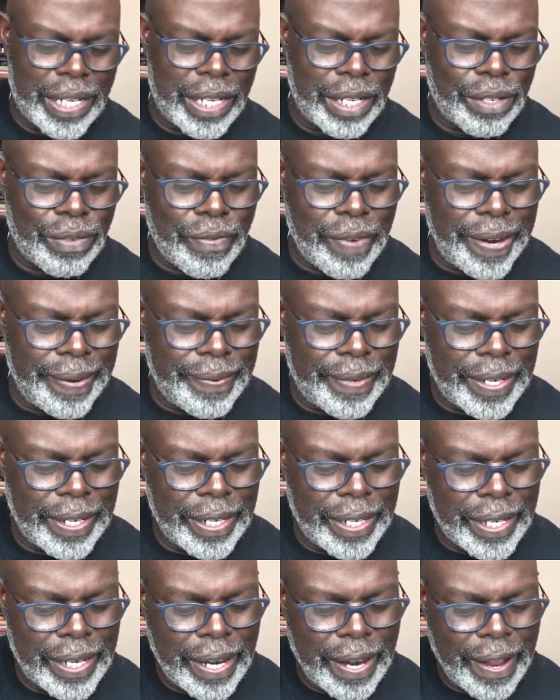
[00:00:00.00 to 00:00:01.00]
the
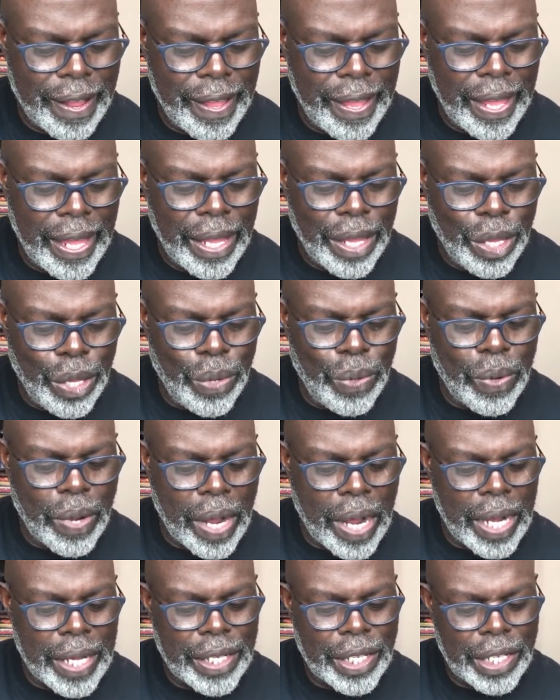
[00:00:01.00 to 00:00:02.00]
scriptures. You
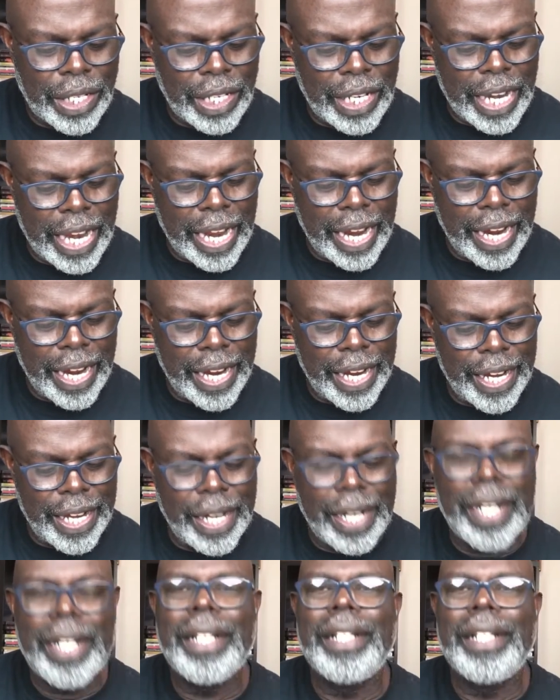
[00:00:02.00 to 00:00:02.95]
are snared.